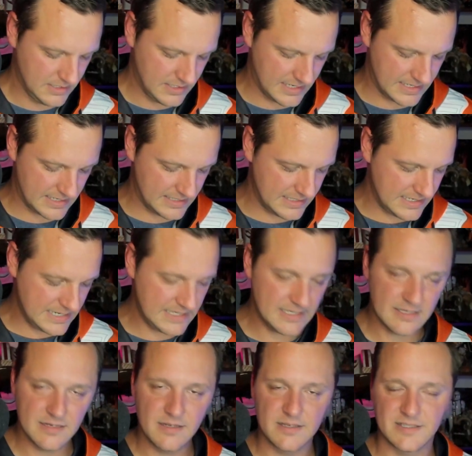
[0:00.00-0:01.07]
And I
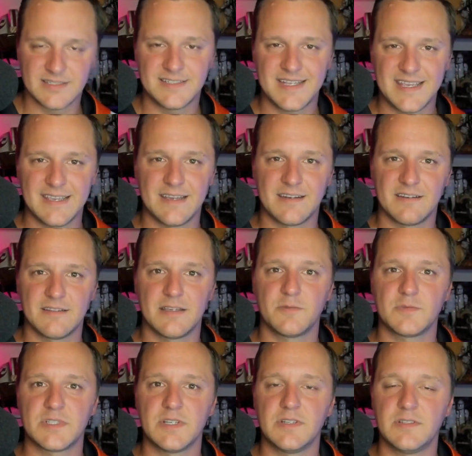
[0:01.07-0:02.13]
needed a stand that was
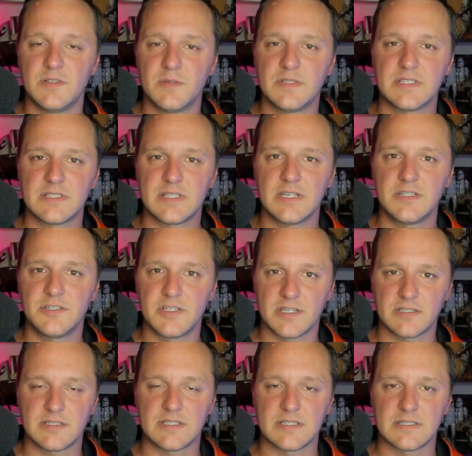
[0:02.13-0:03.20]
going to do this thing
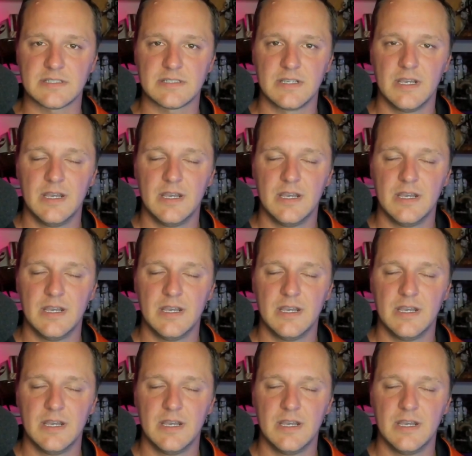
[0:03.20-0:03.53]
justice,